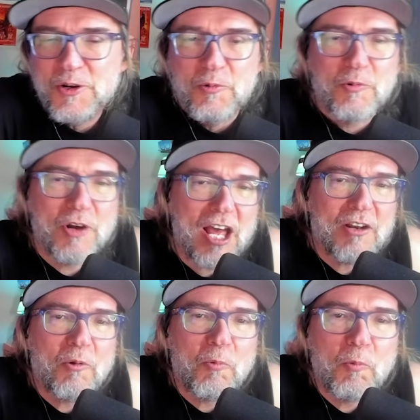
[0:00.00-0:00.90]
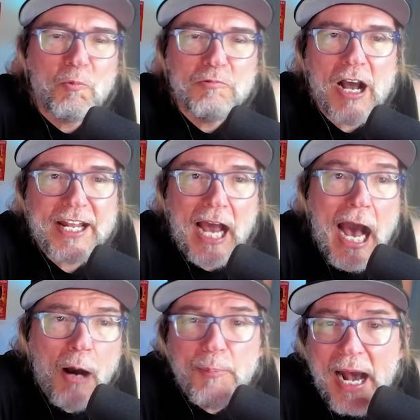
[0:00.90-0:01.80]
We're not, like,
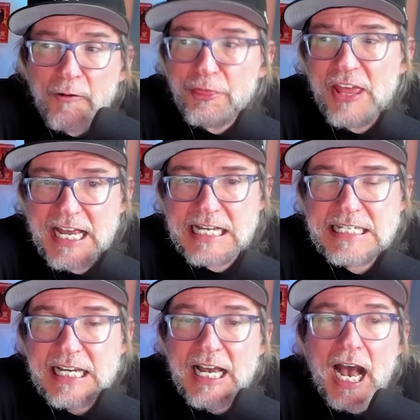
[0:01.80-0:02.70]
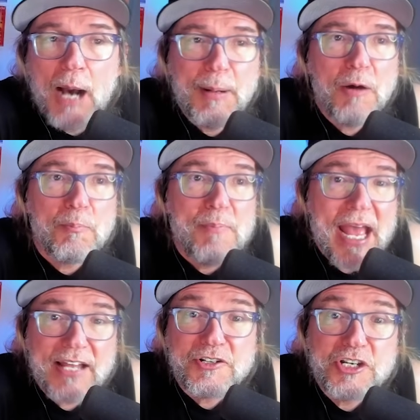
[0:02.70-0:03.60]
how about this? How about
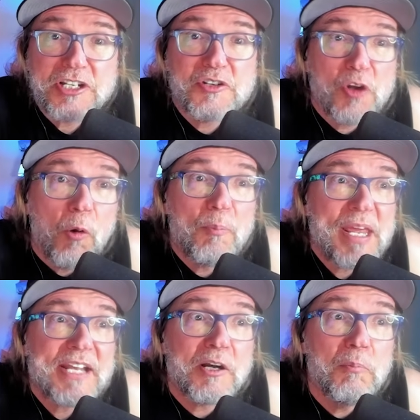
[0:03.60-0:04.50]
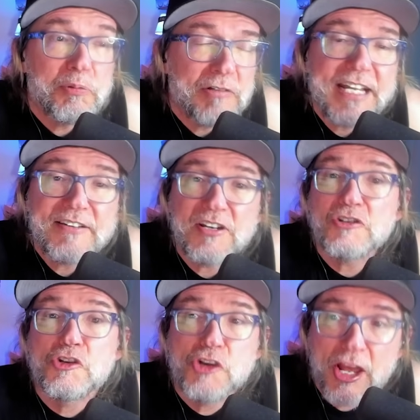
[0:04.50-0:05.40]
men just don't be complete
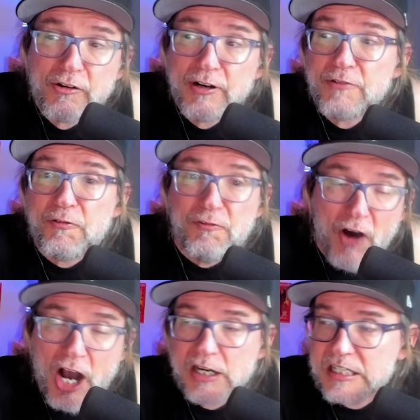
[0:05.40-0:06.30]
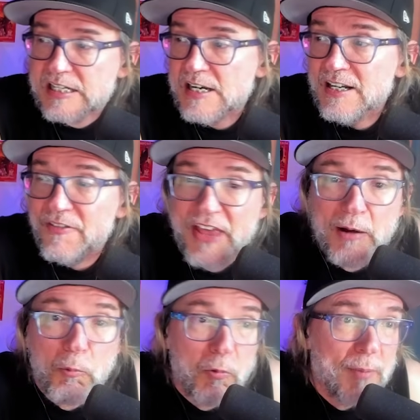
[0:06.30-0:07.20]
degenerate fucks
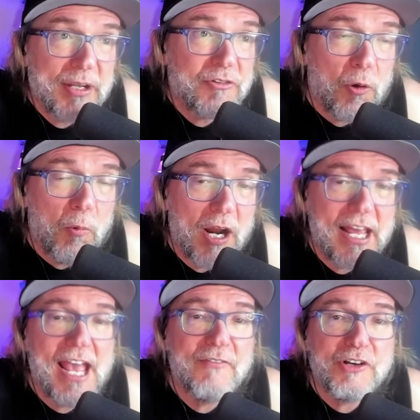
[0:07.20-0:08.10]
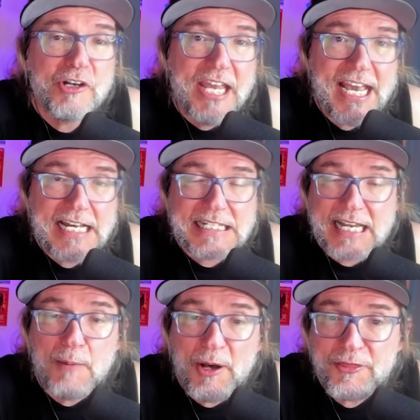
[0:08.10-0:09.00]
that women don't want to have your kids? How
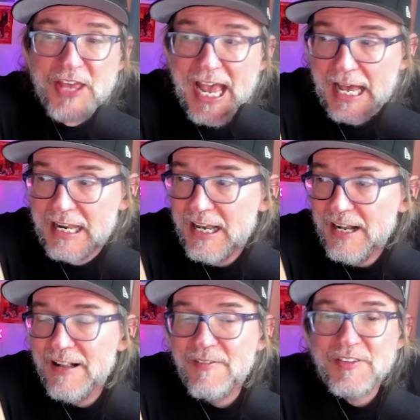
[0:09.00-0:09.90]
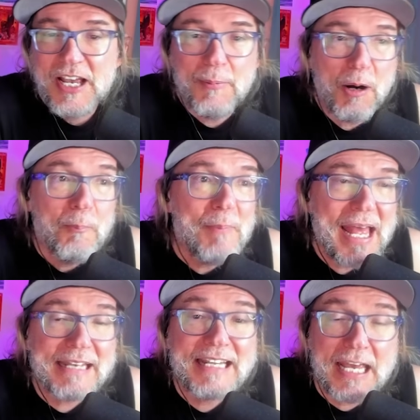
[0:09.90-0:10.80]
about that? How about
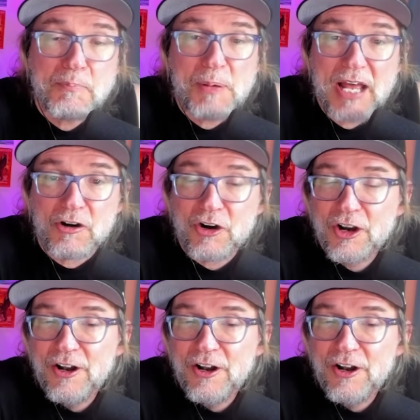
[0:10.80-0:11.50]
men get better?